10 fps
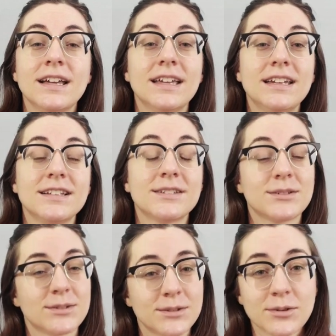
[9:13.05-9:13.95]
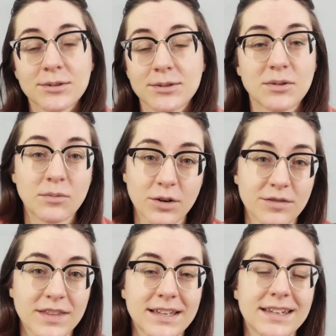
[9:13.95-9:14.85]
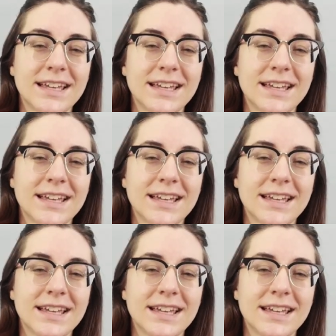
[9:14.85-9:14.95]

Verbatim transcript: it is so, so worth it,